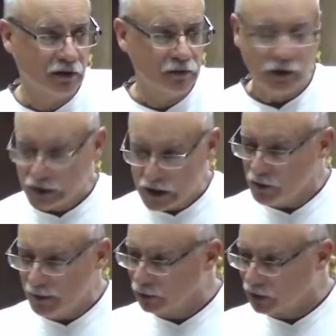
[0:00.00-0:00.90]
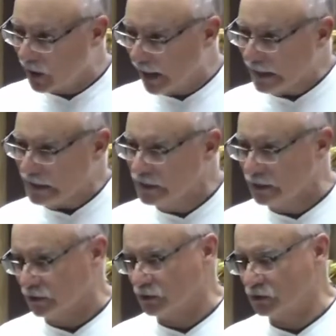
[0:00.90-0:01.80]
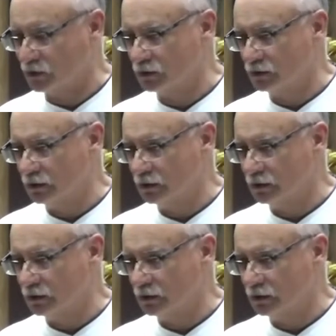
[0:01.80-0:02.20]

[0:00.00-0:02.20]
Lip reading: You learn about kindness.